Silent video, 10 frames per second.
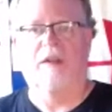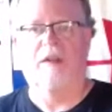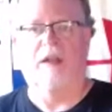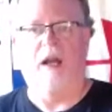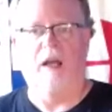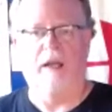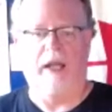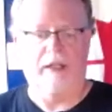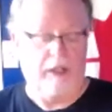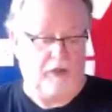
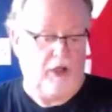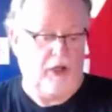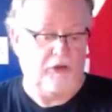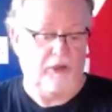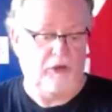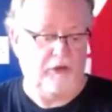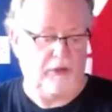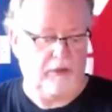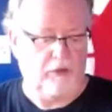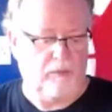And as long as you're
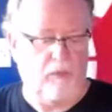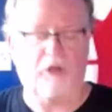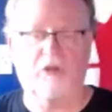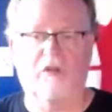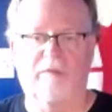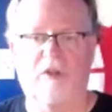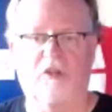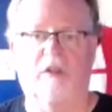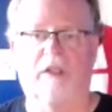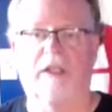using your muscles
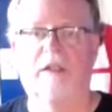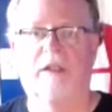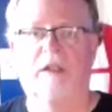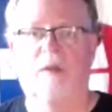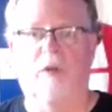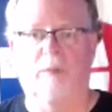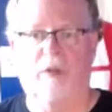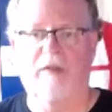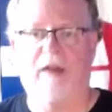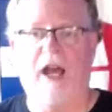efficiently, when you
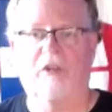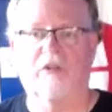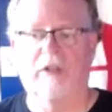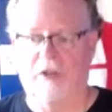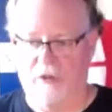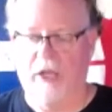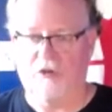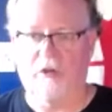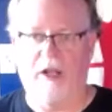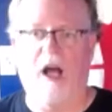play faster,
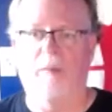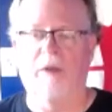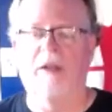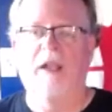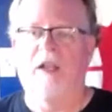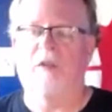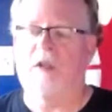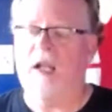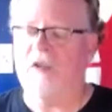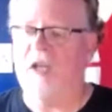that should help. But a
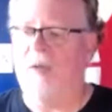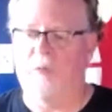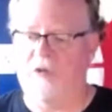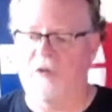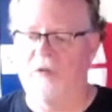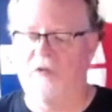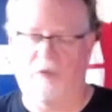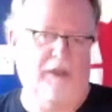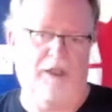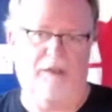lot of times with students,
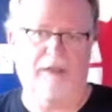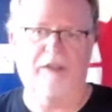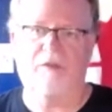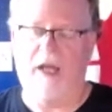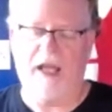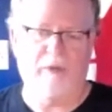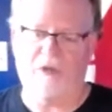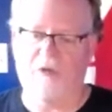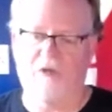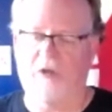when I have my
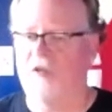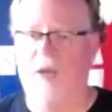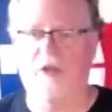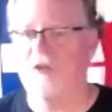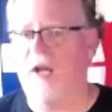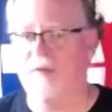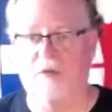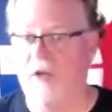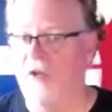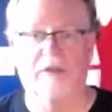students all the time, I drive them
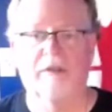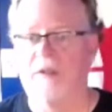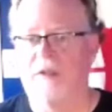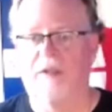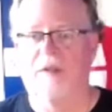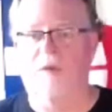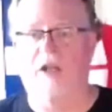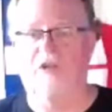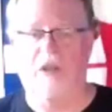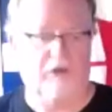crazy when
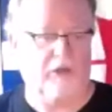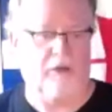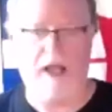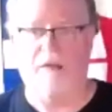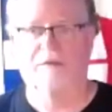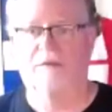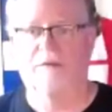I say slow down,